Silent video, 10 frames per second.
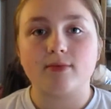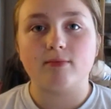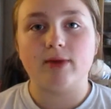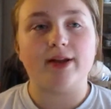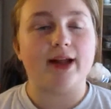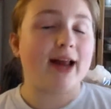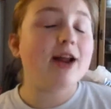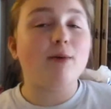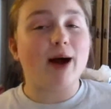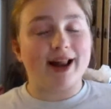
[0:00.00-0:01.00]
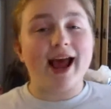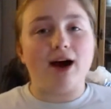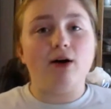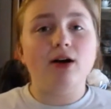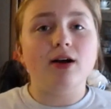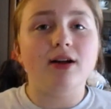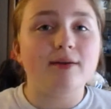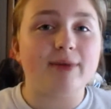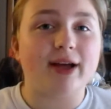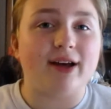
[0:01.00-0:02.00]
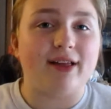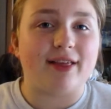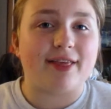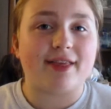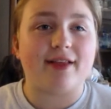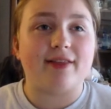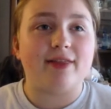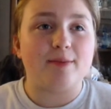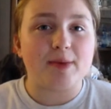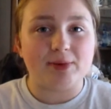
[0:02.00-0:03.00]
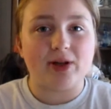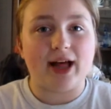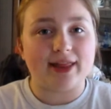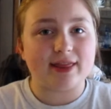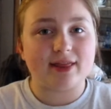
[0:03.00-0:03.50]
But I know why now, because the people at